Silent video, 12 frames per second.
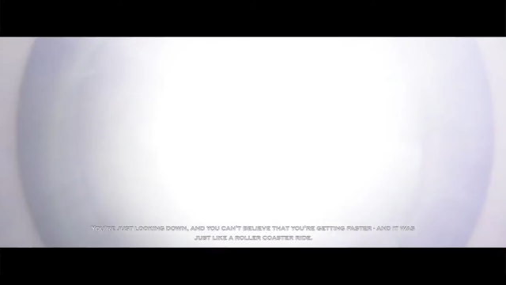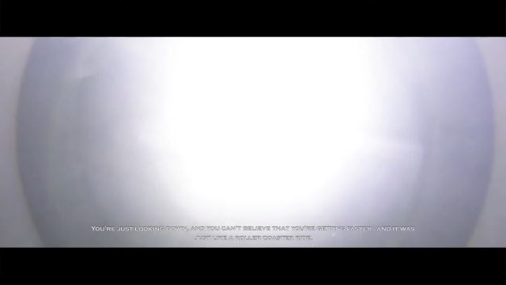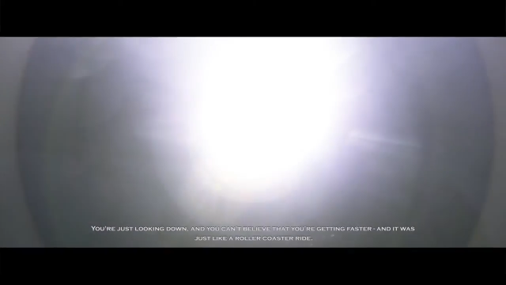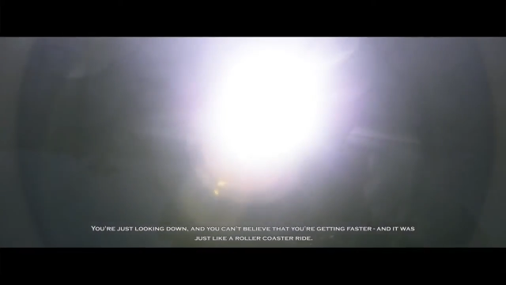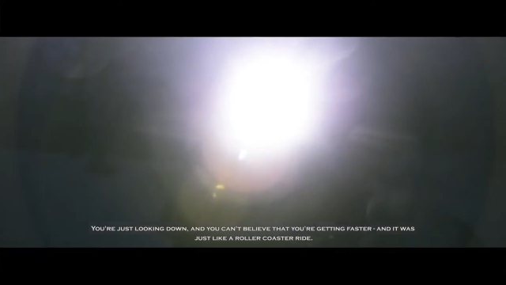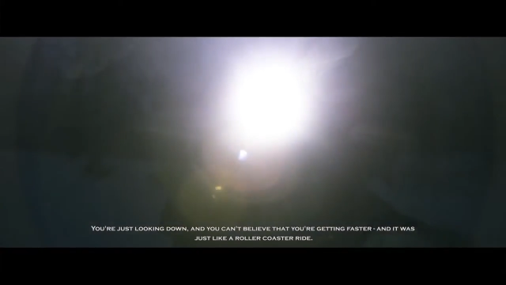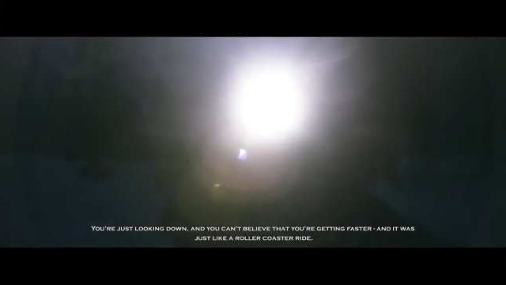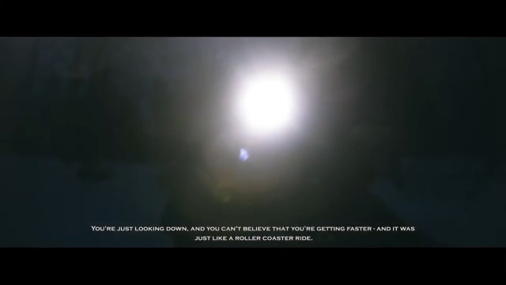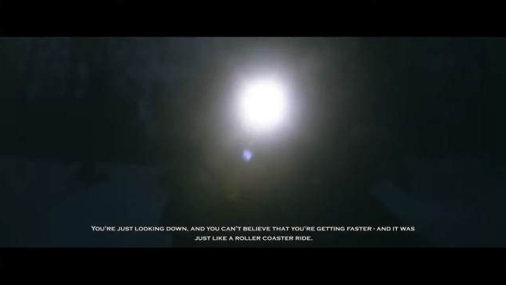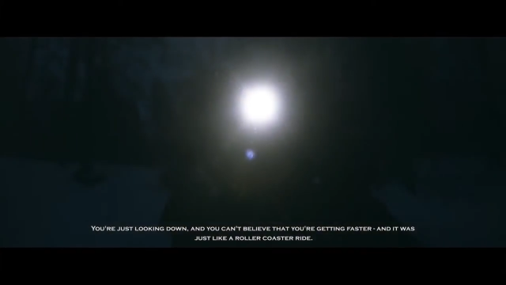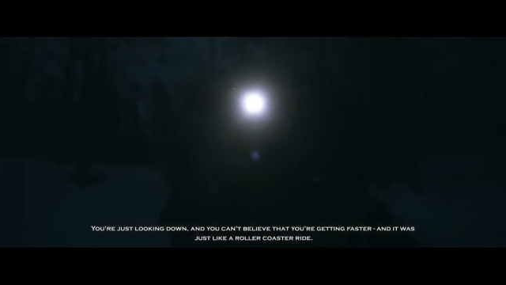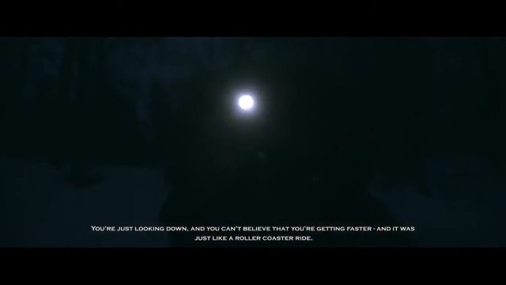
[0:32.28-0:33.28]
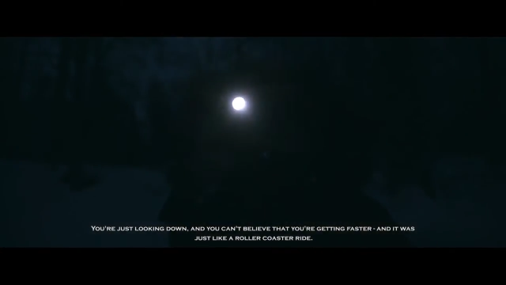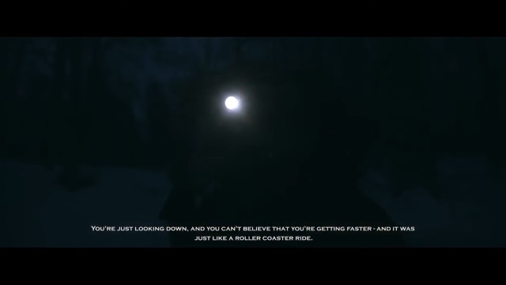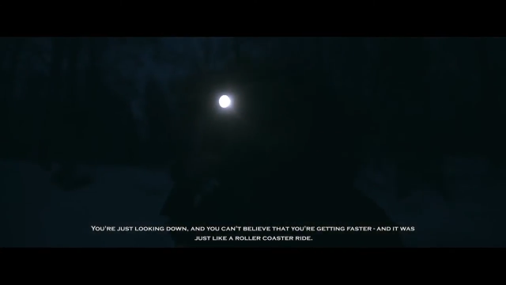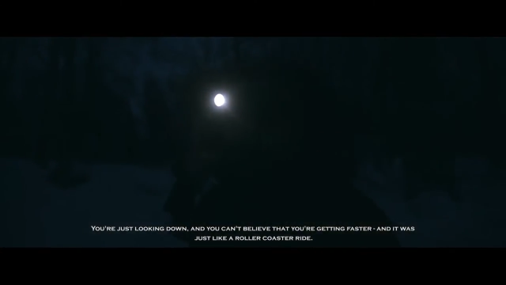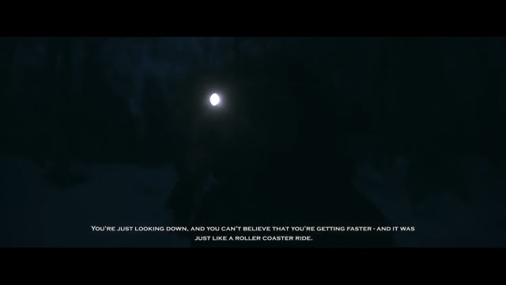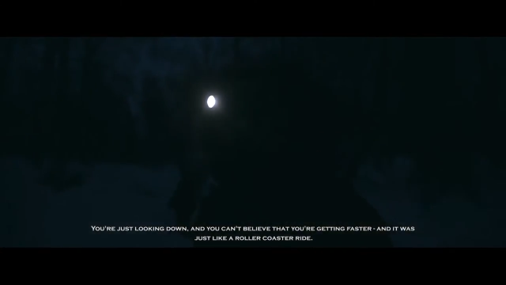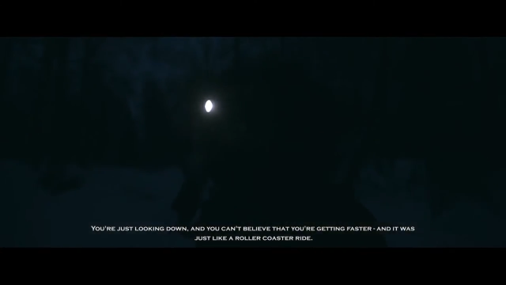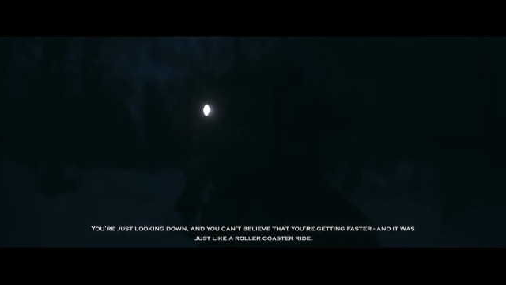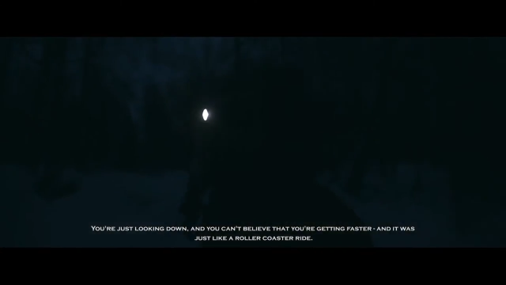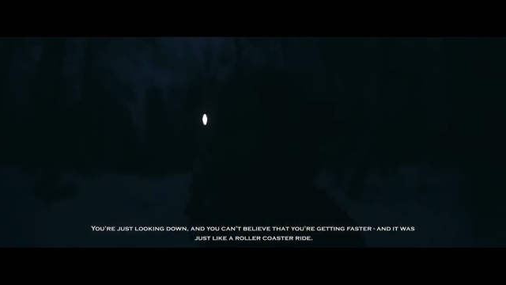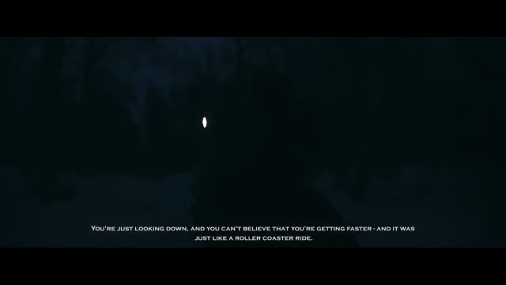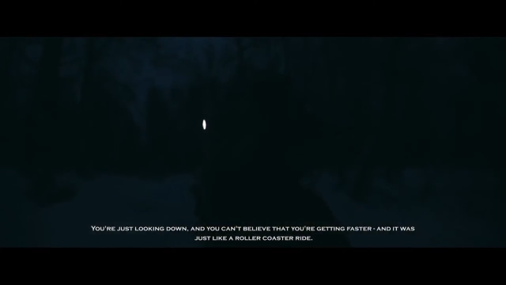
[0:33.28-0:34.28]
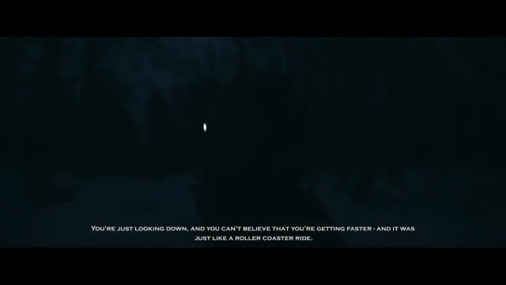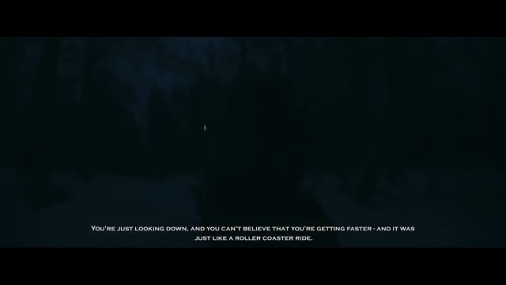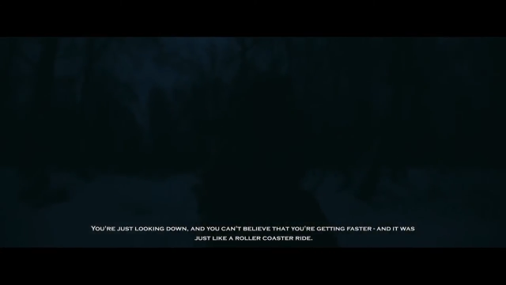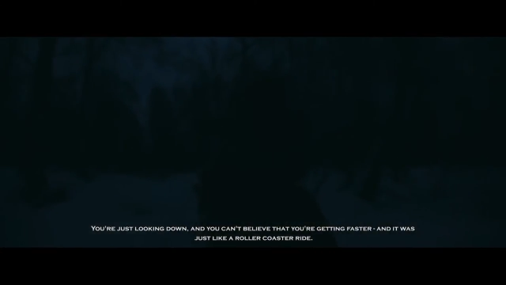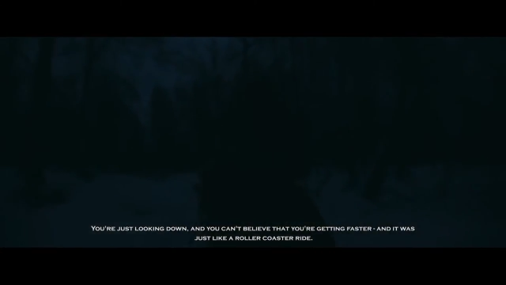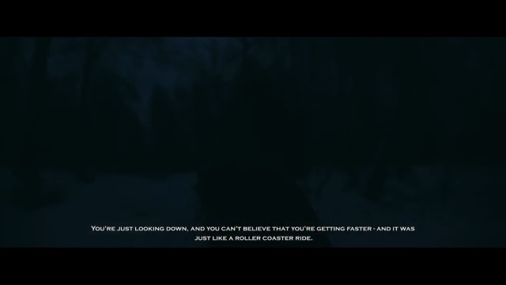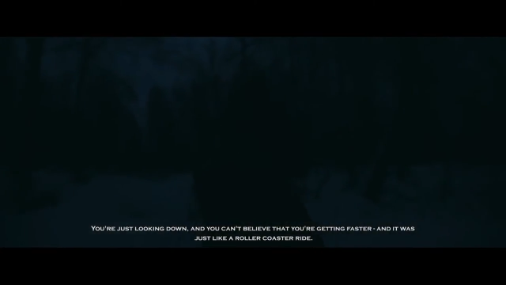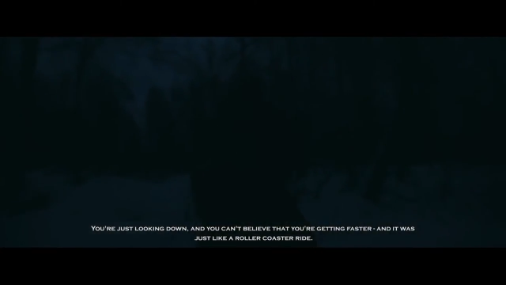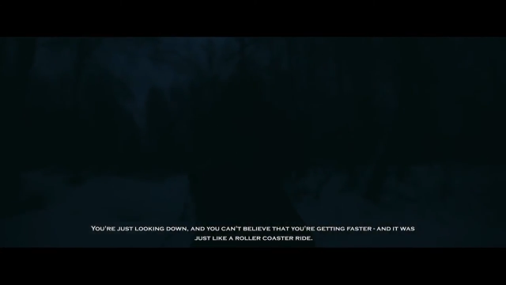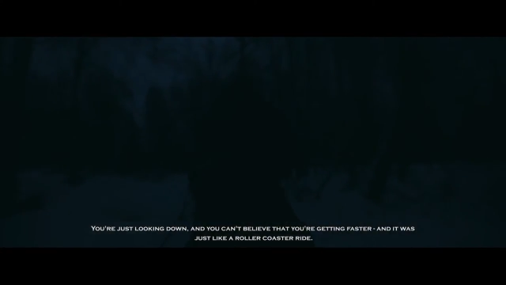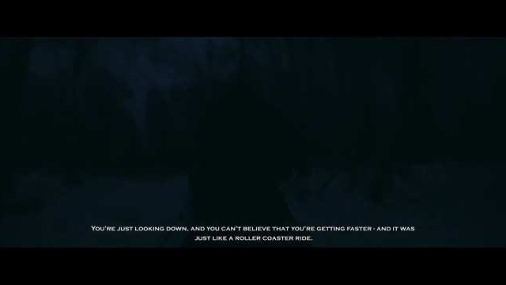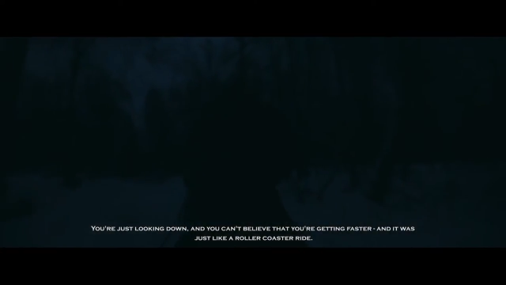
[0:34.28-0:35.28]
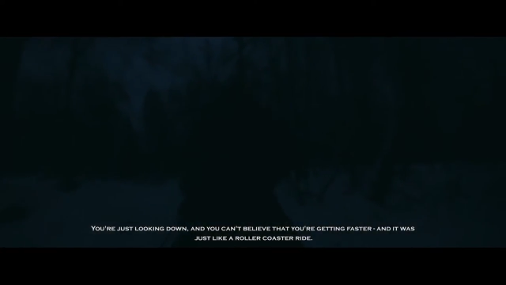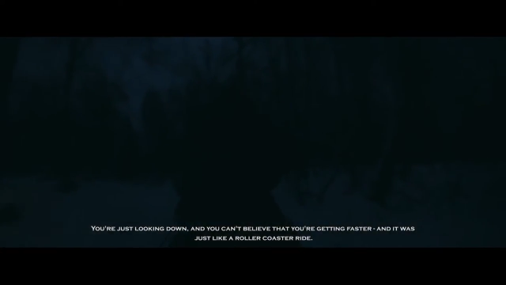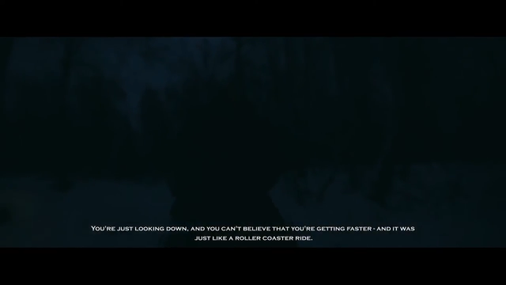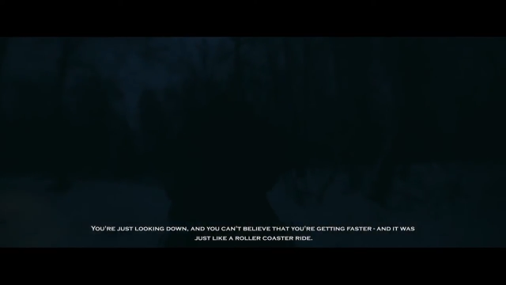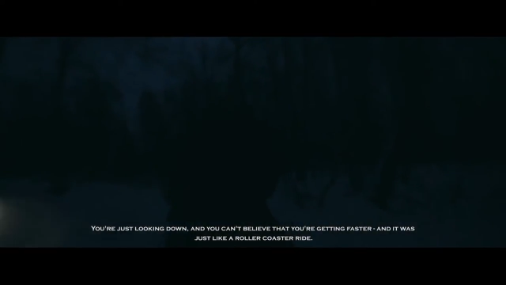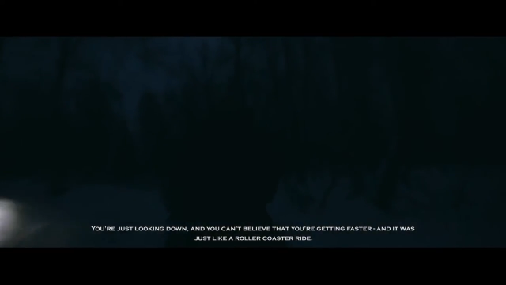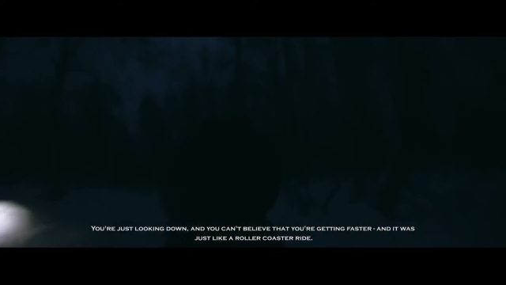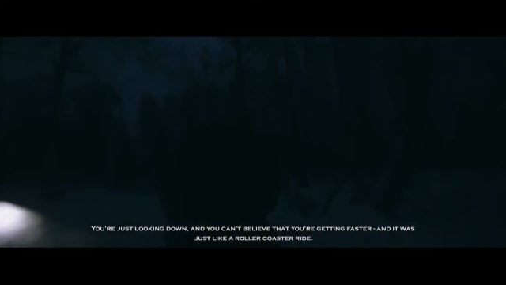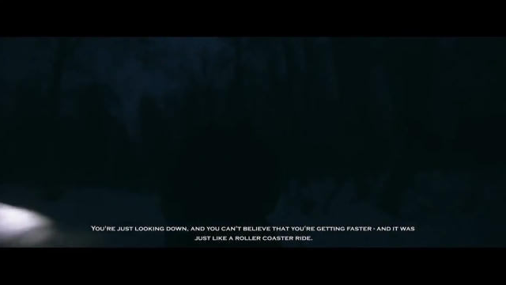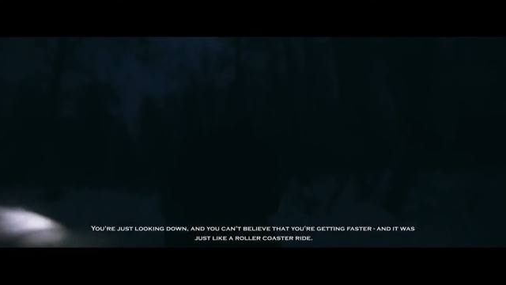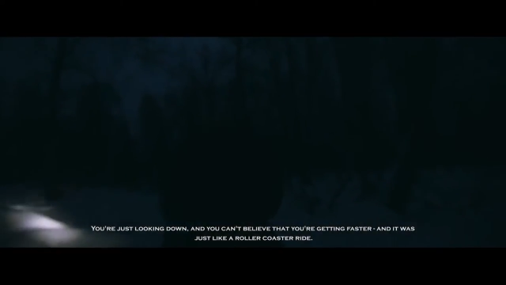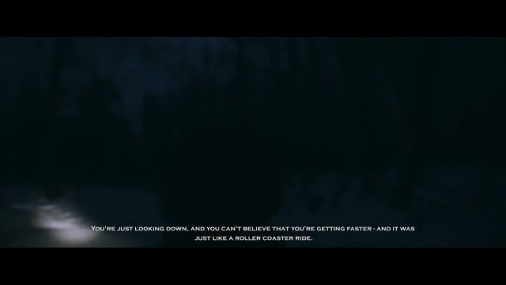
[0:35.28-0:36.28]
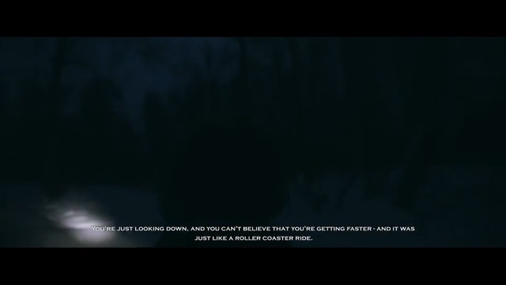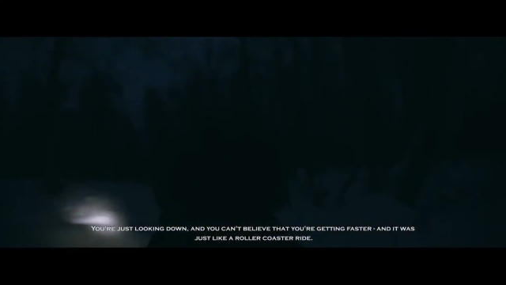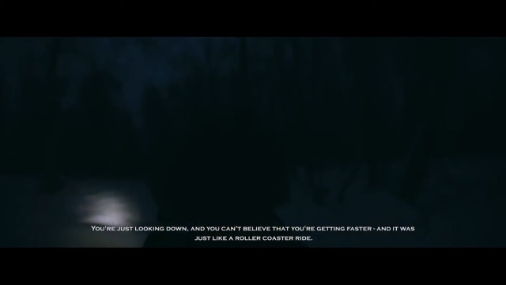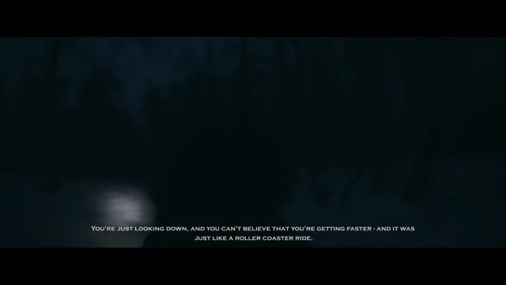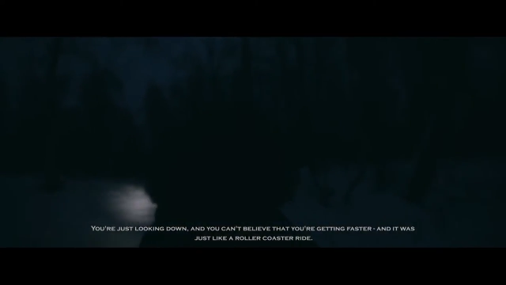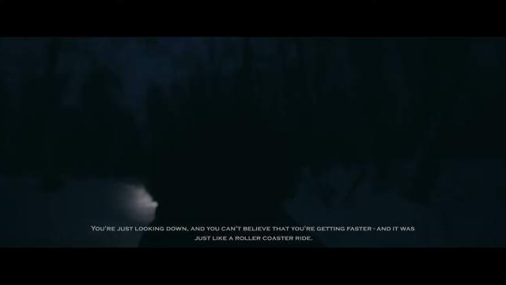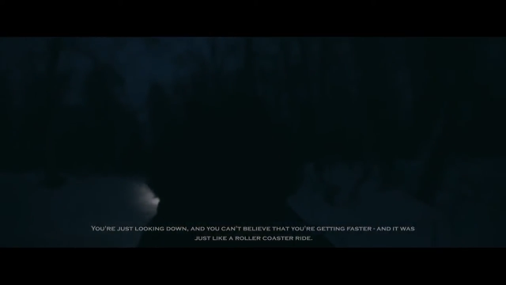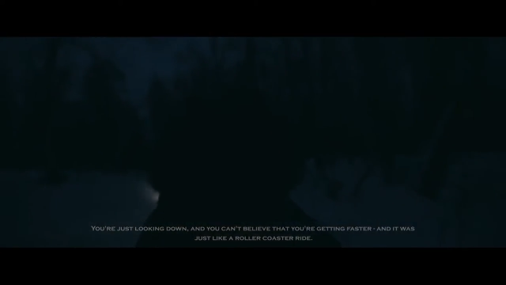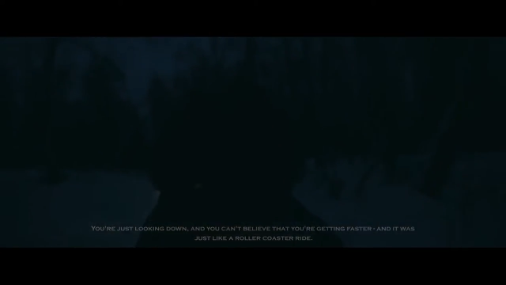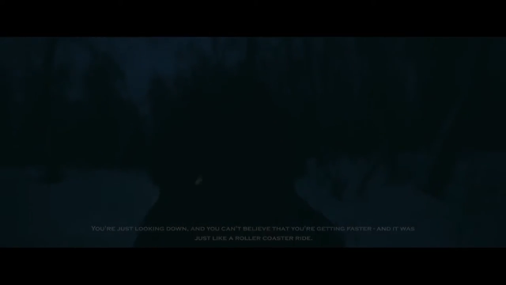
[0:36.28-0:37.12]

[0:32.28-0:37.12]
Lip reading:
(no speaker visible)